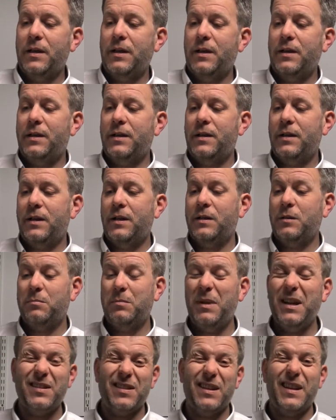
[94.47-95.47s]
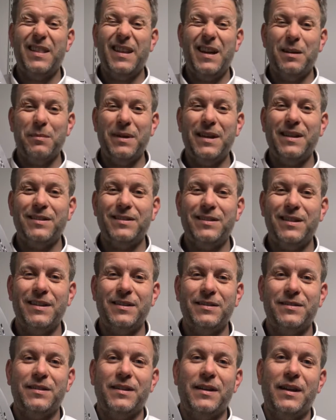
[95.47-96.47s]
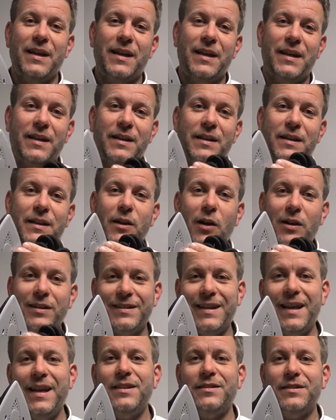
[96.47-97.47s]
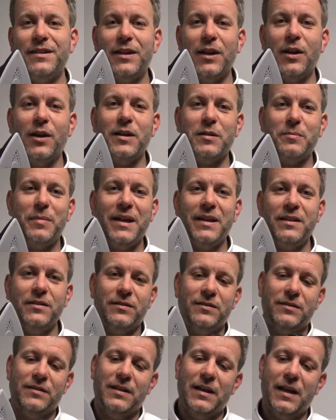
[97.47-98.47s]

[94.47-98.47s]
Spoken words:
and basically that means it's a nice easy glide base,